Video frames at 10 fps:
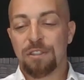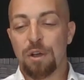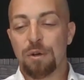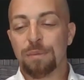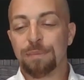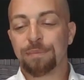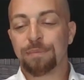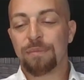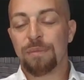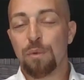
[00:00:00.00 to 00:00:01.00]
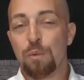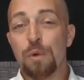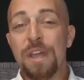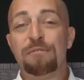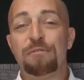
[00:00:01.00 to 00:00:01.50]
So
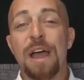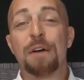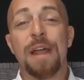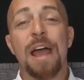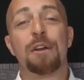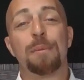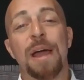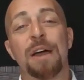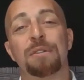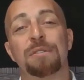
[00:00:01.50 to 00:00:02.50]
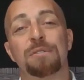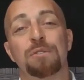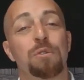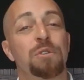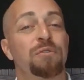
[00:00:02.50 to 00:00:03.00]
we found out about
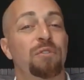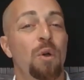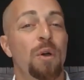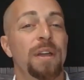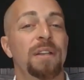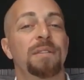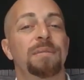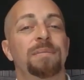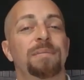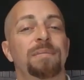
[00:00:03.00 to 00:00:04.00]
George Floyd